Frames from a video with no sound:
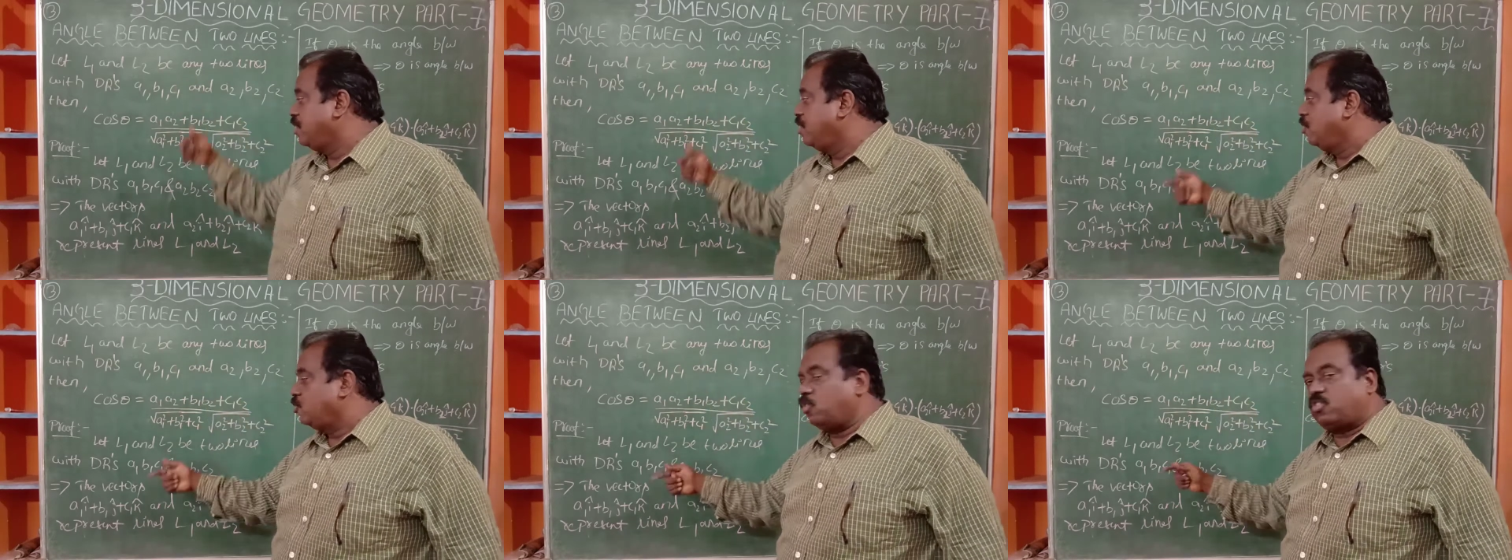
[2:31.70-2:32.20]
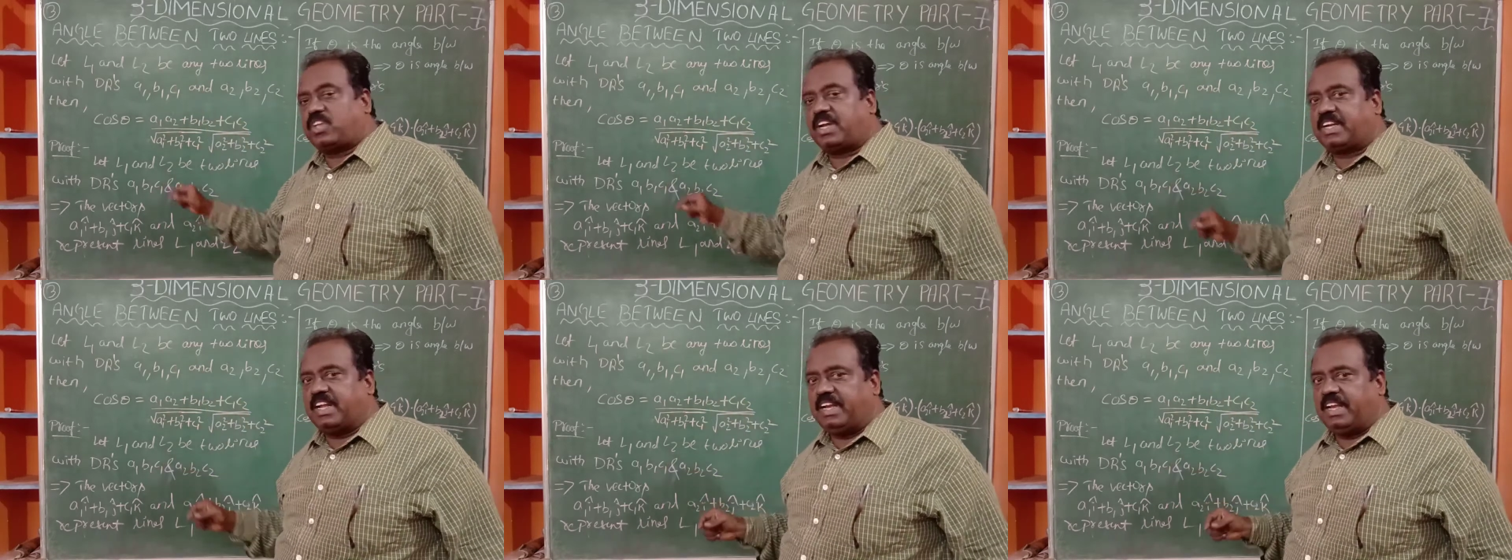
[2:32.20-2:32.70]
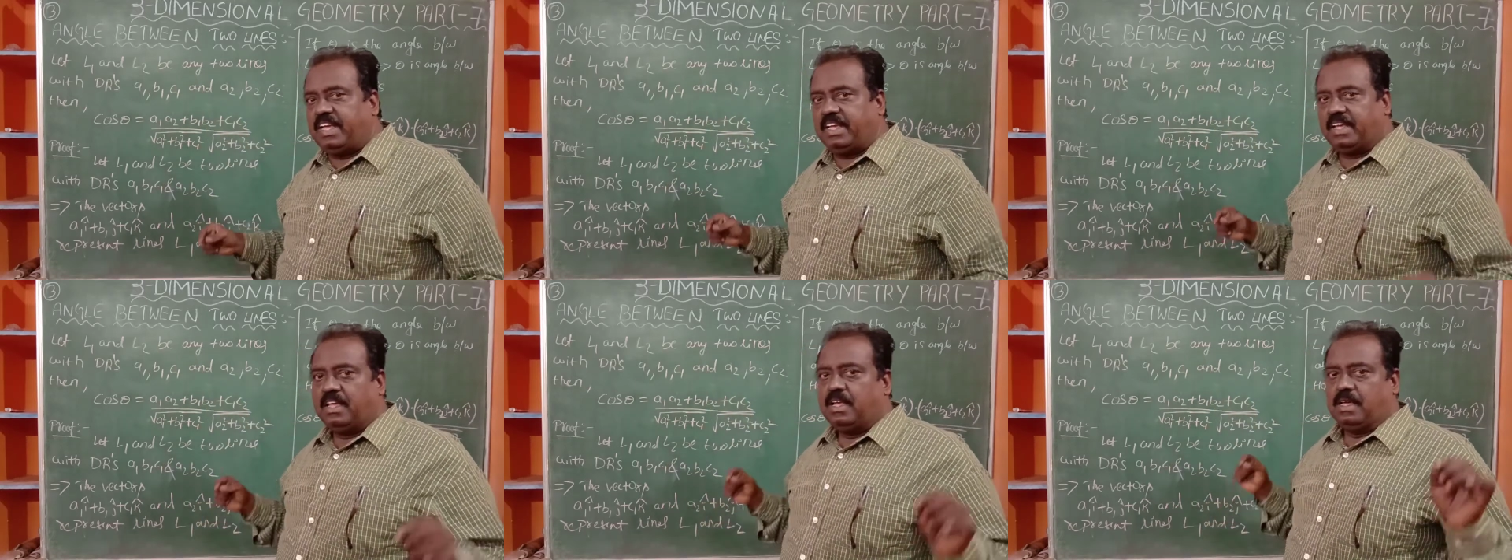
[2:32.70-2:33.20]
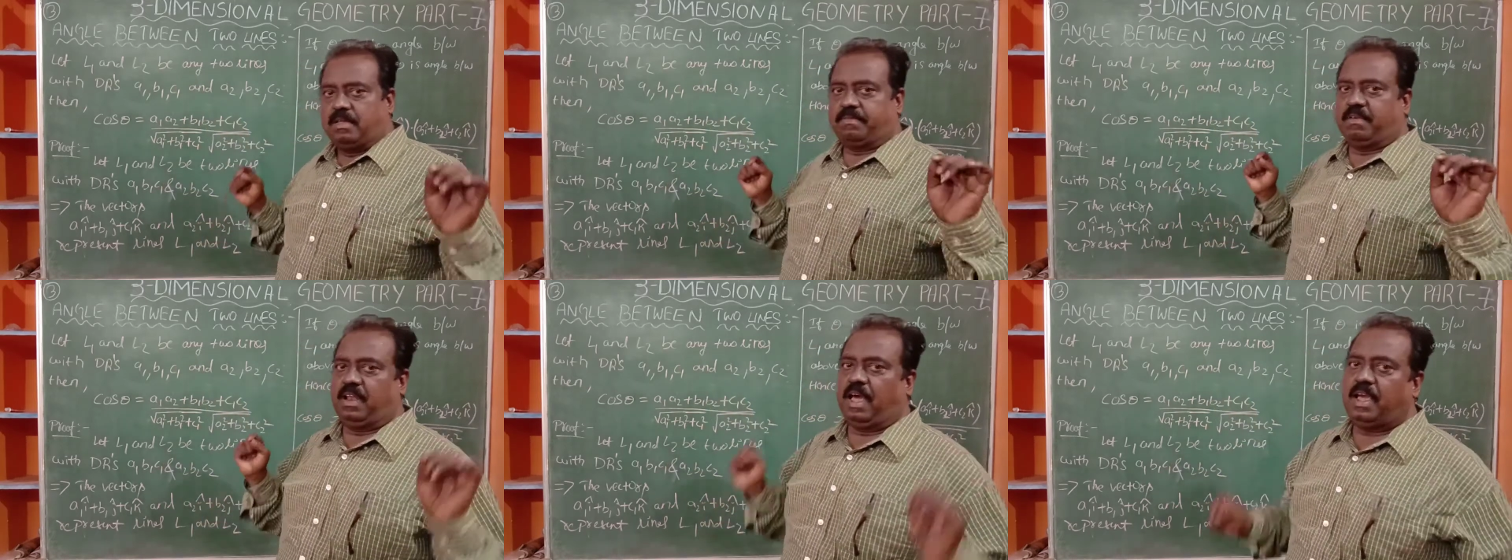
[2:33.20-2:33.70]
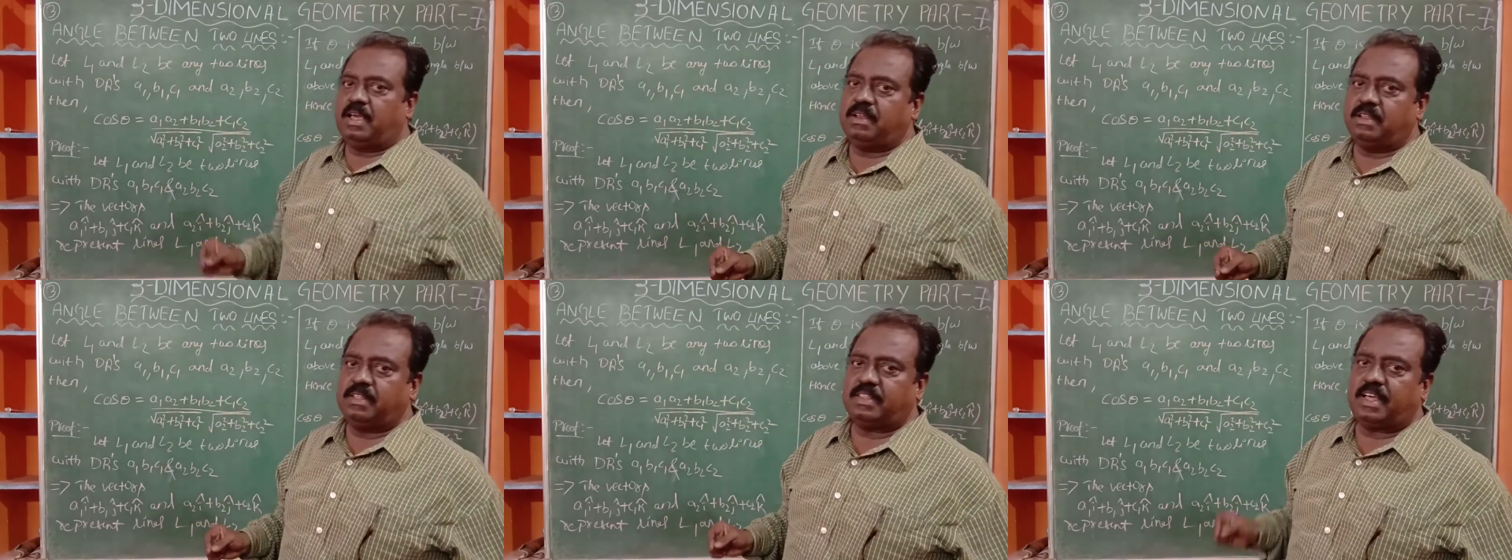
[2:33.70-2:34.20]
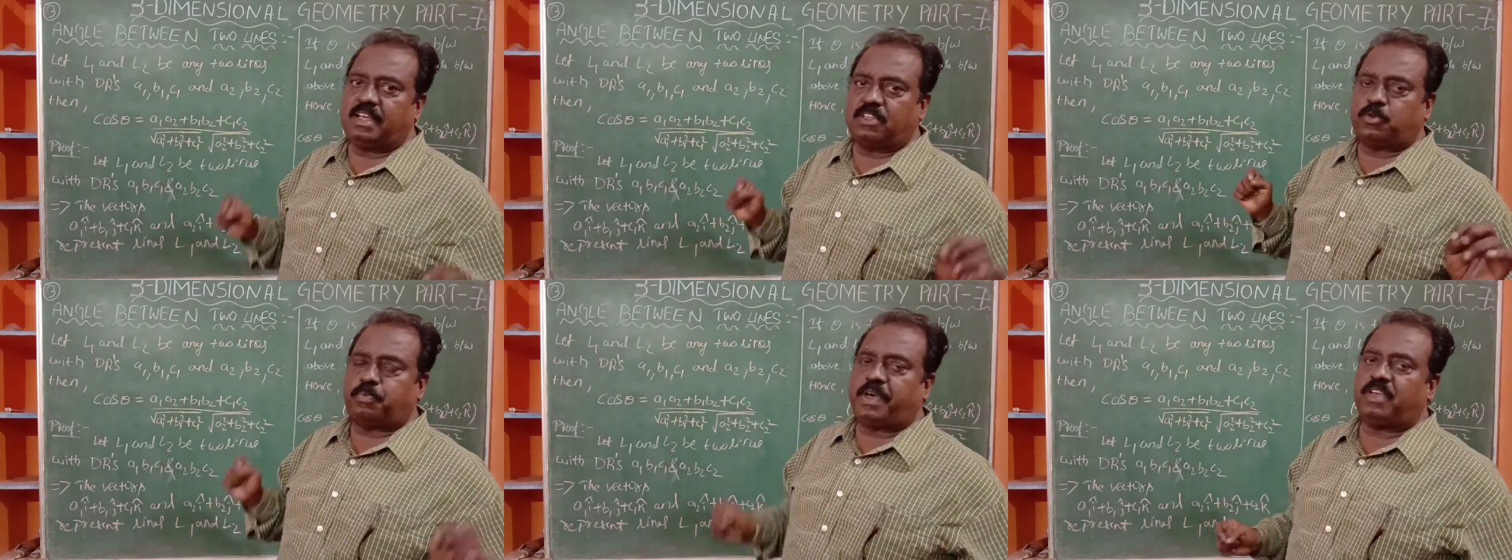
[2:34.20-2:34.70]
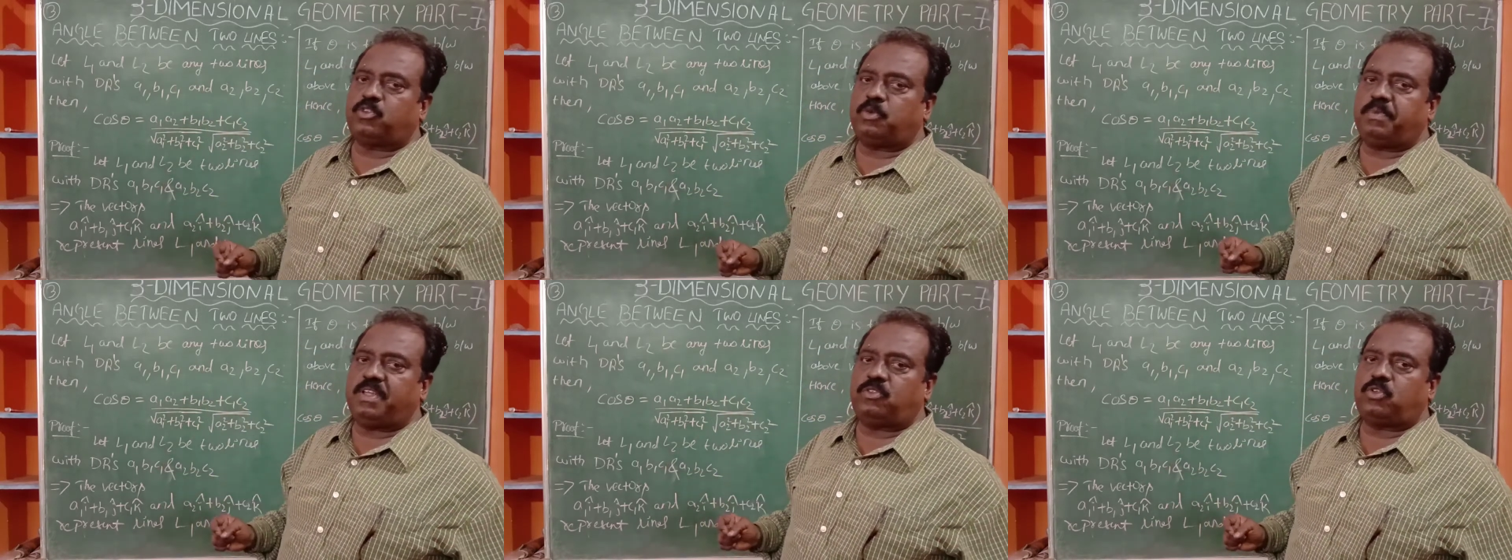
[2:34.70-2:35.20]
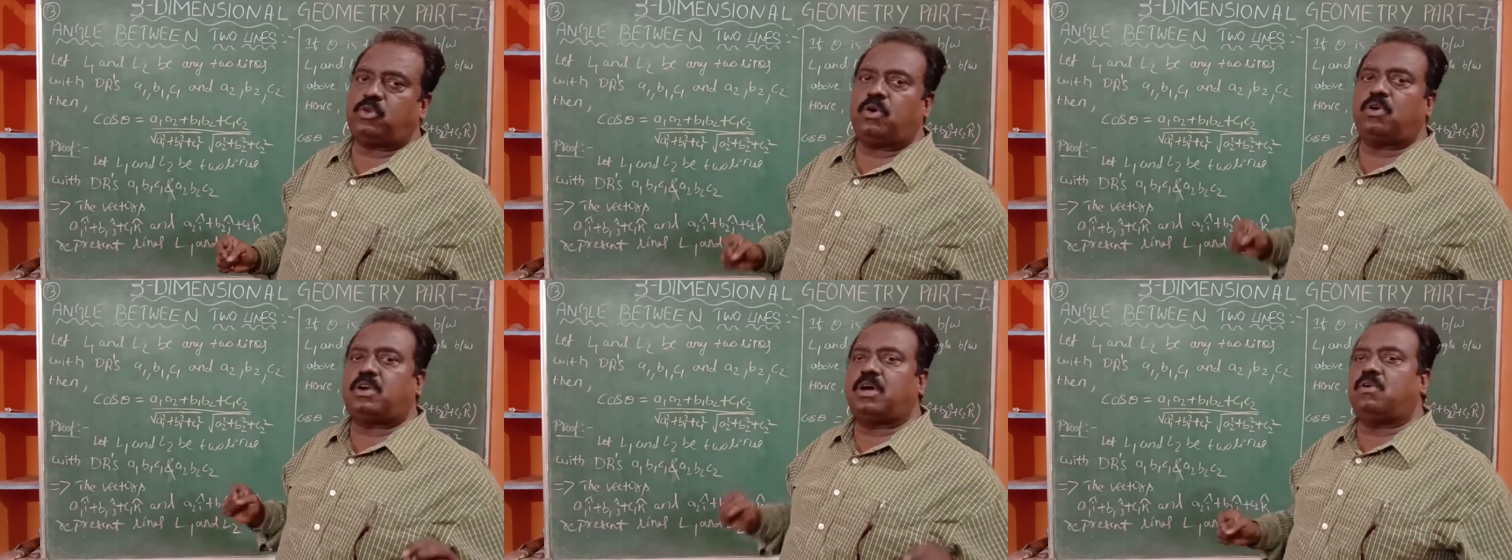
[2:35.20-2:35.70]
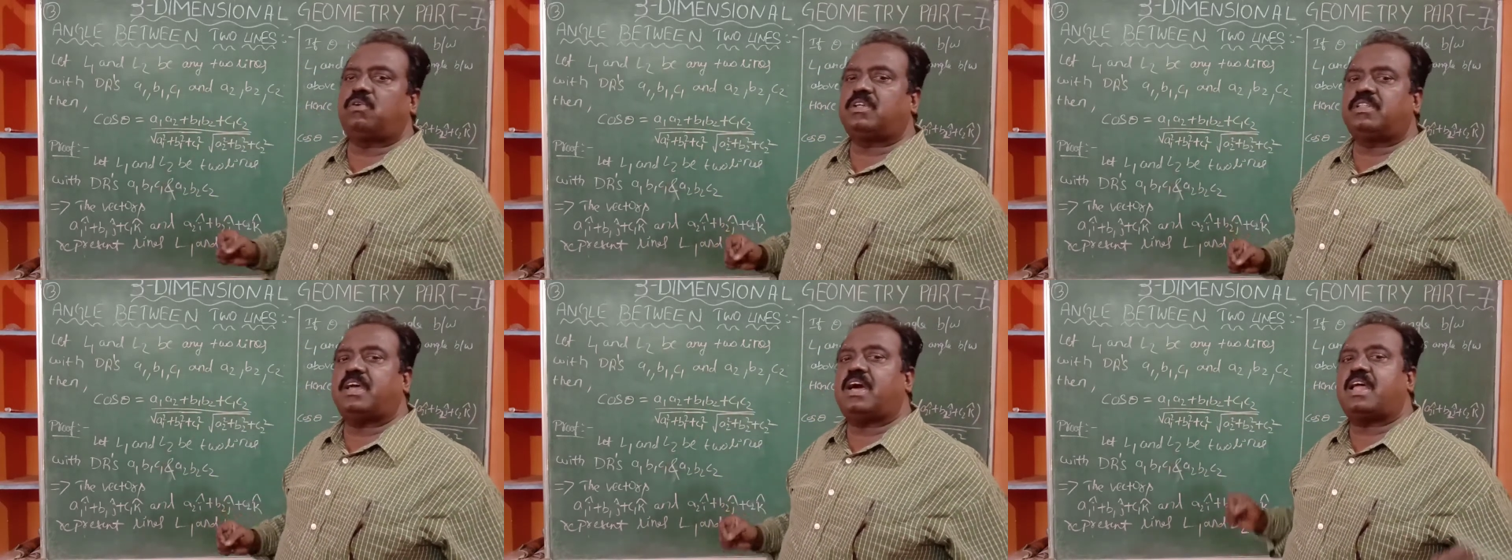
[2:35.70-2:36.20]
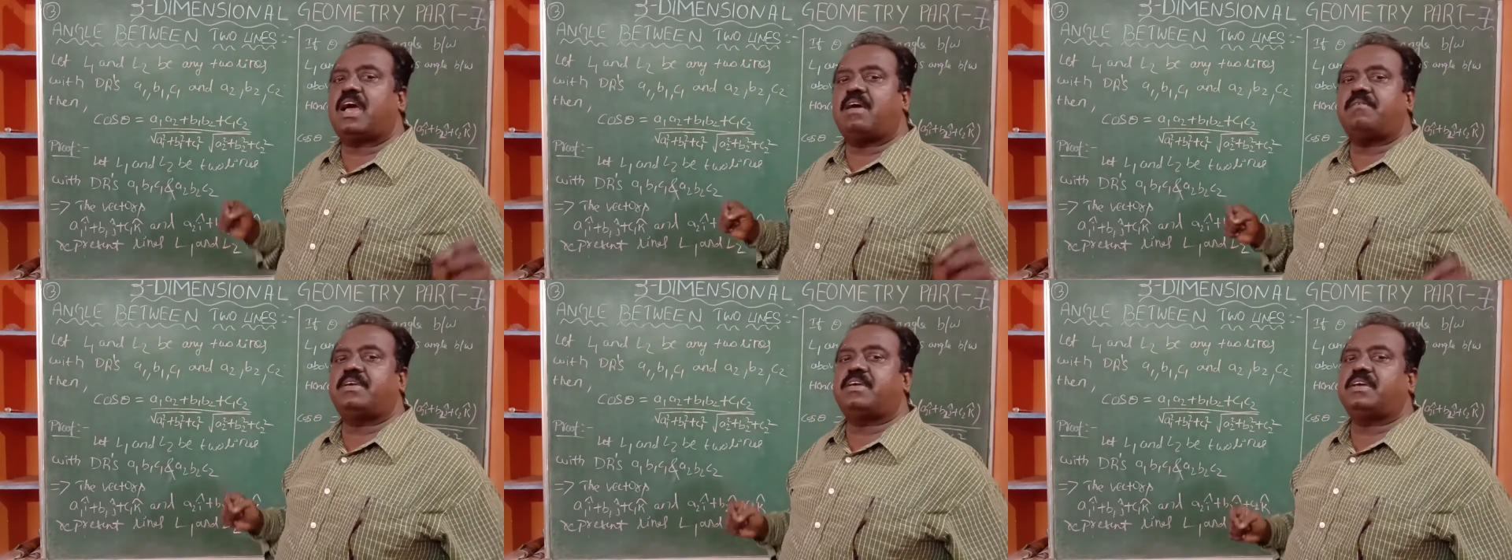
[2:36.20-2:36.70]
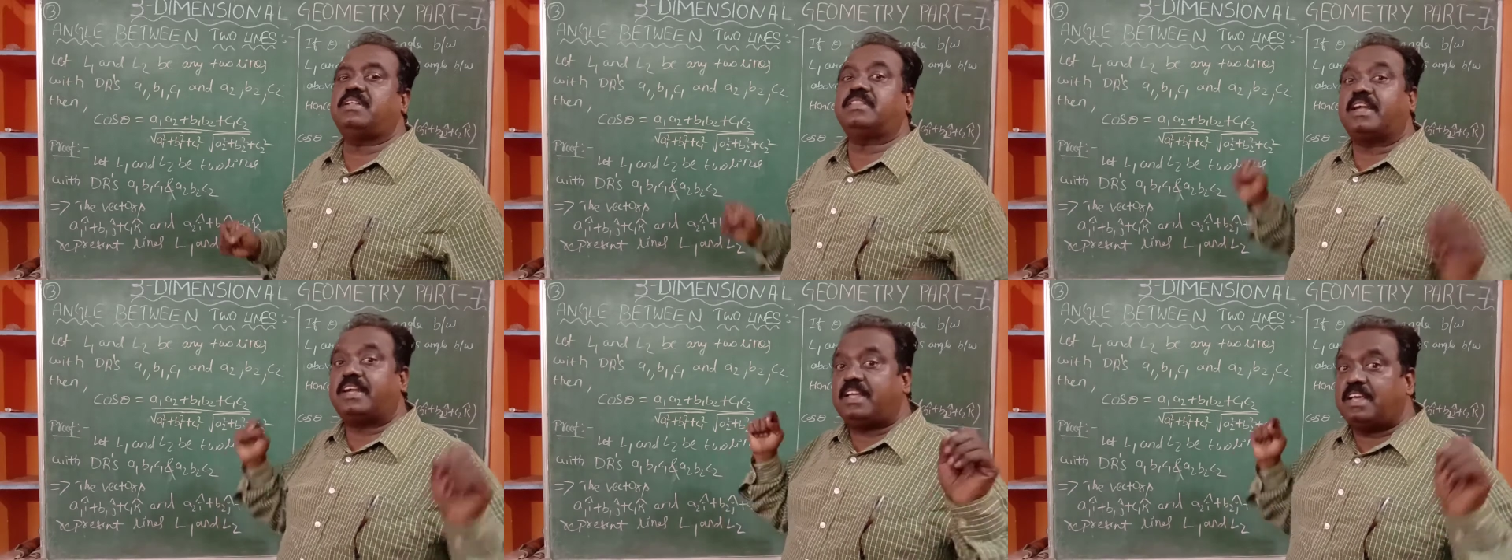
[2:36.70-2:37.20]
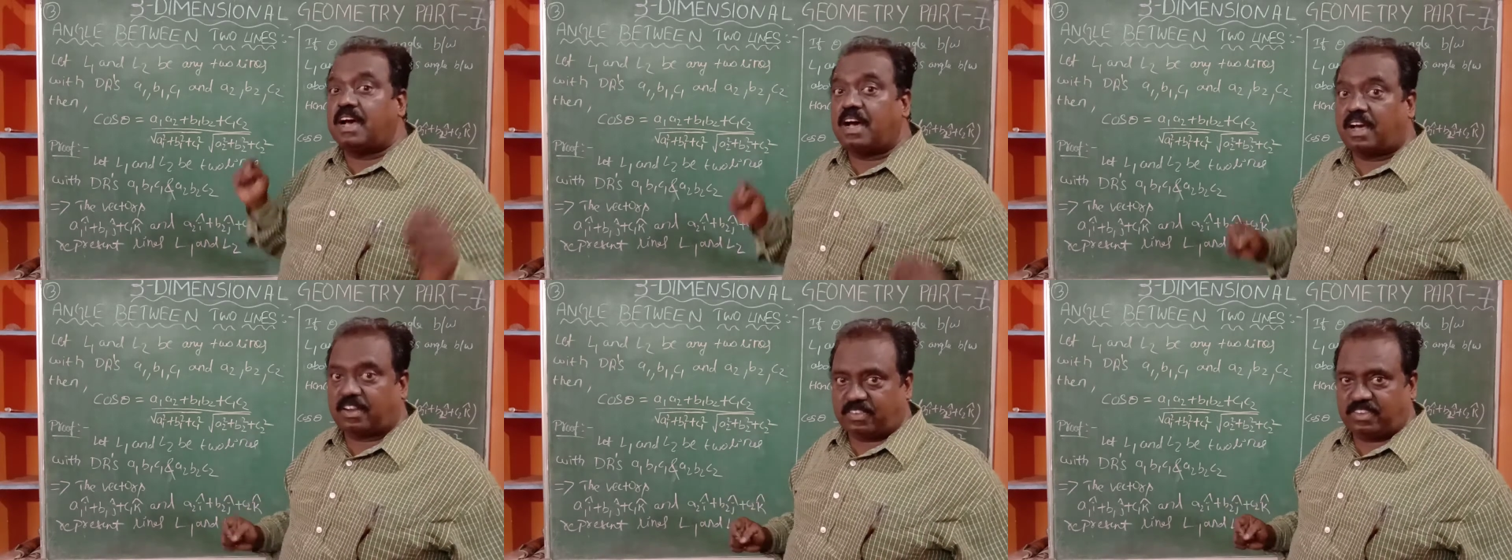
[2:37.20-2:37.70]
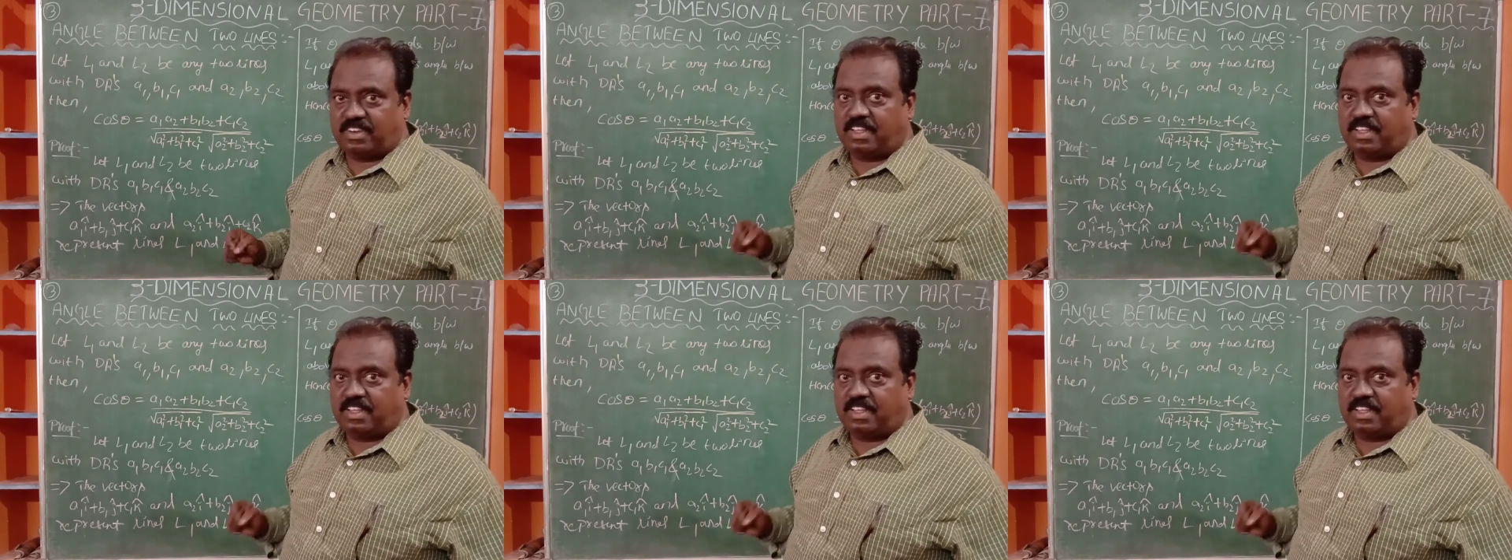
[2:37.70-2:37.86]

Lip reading: So certainly, the line in the space means no doubt they are having the DRs.